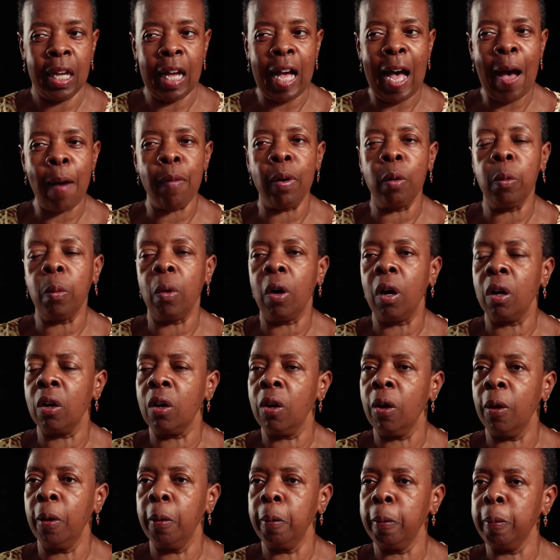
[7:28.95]
I would walk
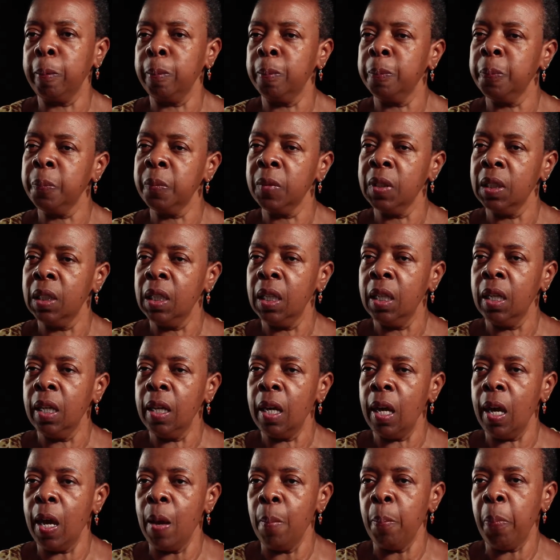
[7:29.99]
home.
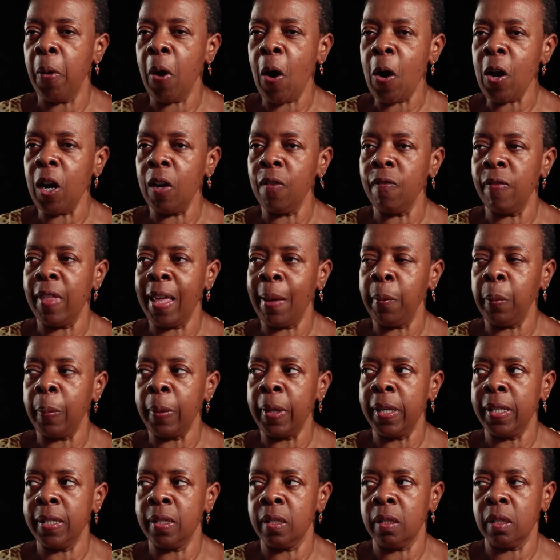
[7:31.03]
And part of that
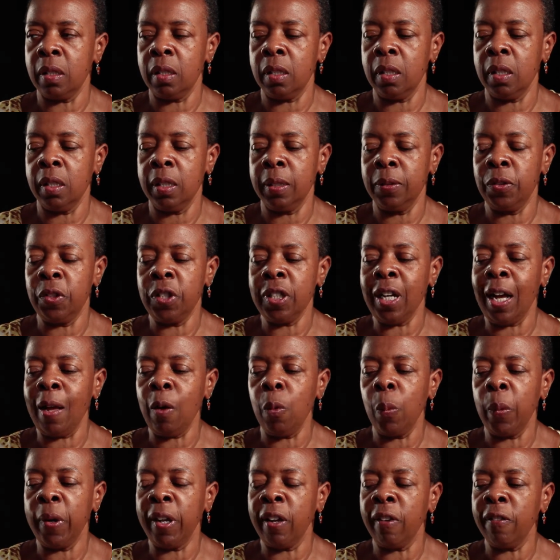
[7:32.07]
was
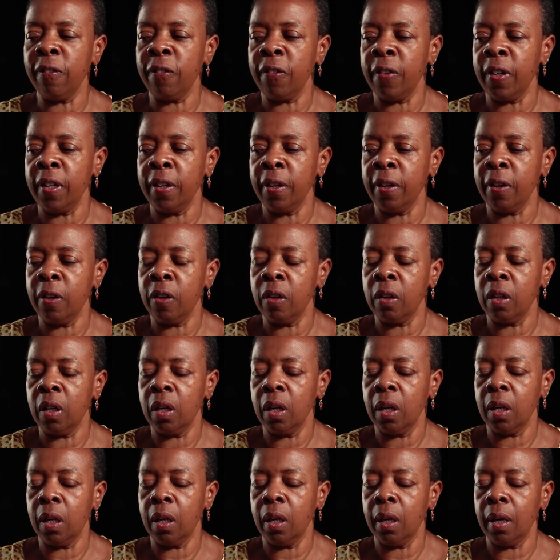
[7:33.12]
child welfare
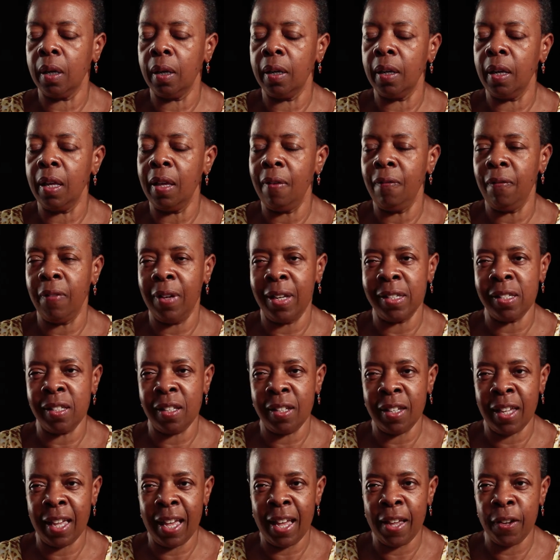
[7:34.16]

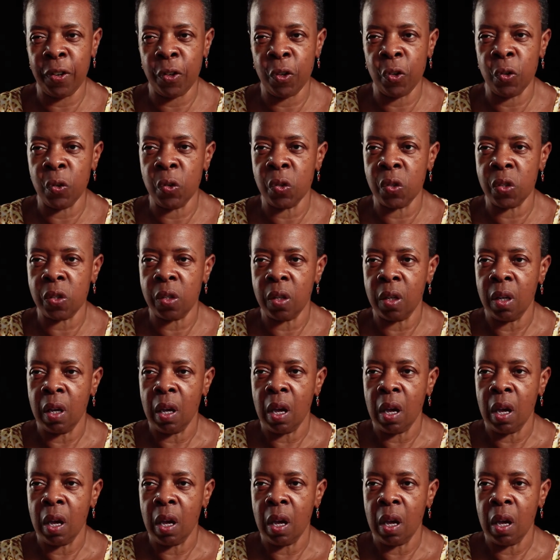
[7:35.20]
investigators